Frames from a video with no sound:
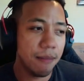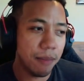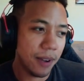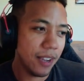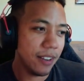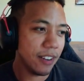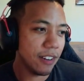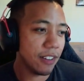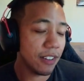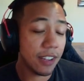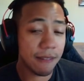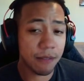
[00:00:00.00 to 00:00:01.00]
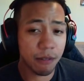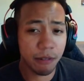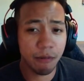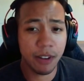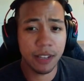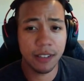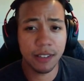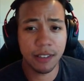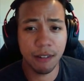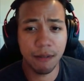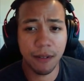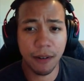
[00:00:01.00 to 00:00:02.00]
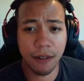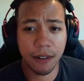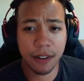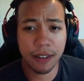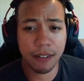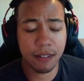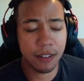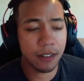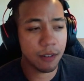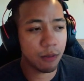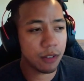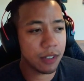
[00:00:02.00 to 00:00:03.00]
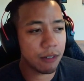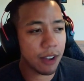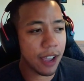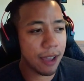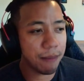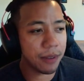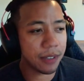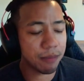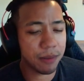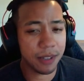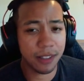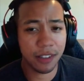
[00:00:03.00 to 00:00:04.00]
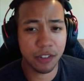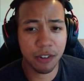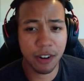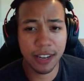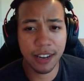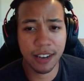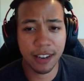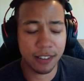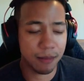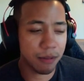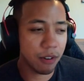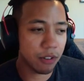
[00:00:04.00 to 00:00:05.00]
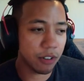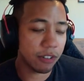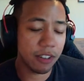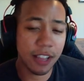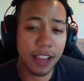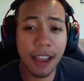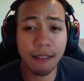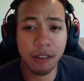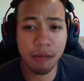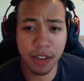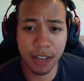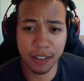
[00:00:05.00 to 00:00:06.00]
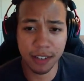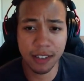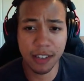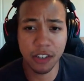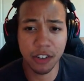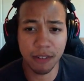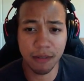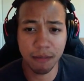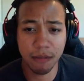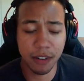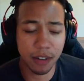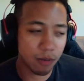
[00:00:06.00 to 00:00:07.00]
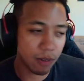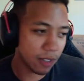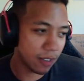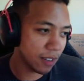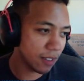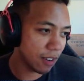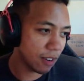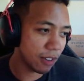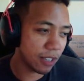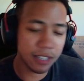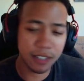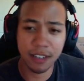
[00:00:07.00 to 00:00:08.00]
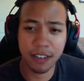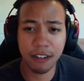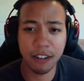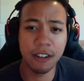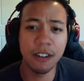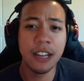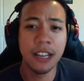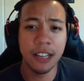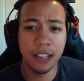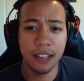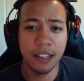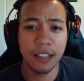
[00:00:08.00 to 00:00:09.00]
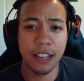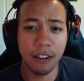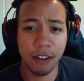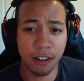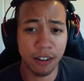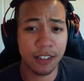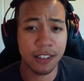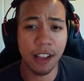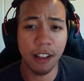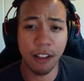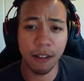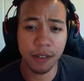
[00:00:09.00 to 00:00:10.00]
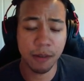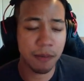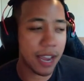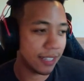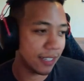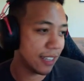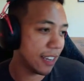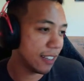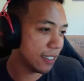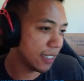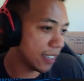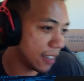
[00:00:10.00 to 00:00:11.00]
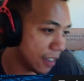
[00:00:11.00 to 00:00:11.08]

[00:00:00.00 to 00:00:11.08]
But, you know, they have three wins so far. You know, we'll see what happens. But the trade deadline is approaching, so they have to make a decision pretty quickly. So in this scenario, they are going to sell off some assets.